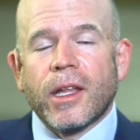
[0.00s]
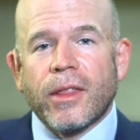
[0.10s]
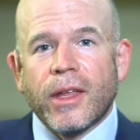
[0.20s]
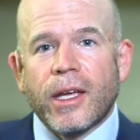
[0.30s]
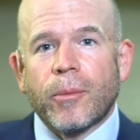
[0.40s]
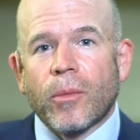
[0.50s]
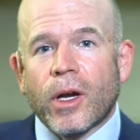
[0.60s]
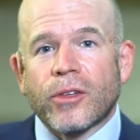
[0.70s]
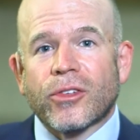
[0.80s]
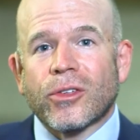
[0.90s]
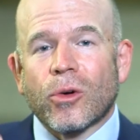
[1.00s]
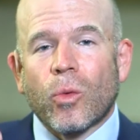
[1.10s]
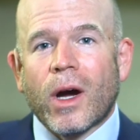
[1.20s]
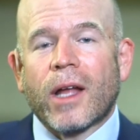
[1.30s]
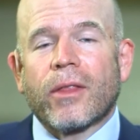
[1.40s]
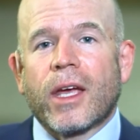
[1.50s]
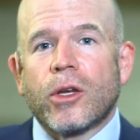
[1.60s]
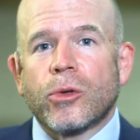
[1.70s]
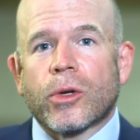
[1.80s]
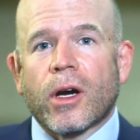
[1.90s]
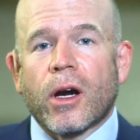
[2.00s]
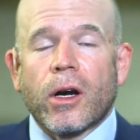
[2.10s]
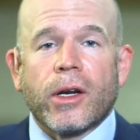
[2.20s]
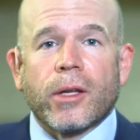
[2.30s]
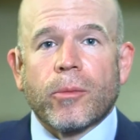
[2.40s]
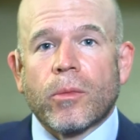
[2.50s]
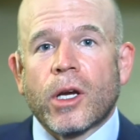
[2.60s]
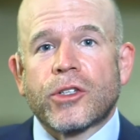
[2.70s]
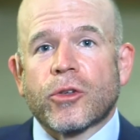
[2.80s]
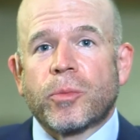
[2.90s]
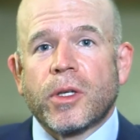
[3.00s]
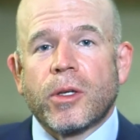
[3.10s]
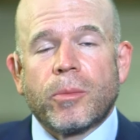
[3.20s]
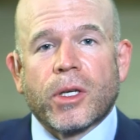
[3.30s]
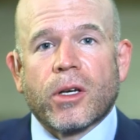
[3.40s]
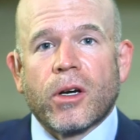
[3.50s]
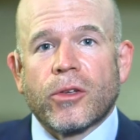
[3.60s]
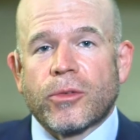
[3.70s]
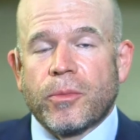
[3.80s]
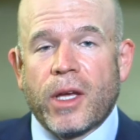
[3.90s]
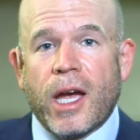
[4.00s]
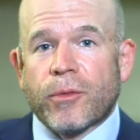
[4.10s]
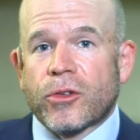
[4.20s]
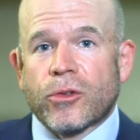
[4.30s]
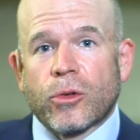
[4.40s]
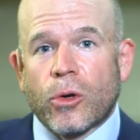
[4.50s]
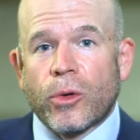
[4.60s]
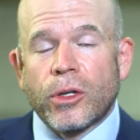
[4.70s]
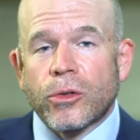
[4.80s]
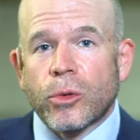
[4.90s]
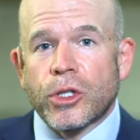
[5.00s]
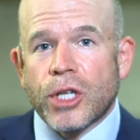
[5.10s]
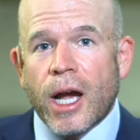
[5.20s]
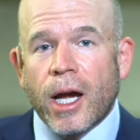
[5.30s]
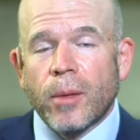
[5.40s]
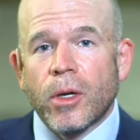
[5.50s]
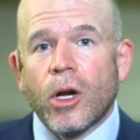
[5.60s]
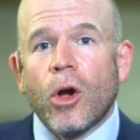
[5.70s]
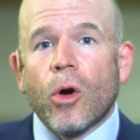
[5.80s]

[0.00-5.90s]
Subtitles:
they might still want that new car, and it might just be because they have to still go into a job,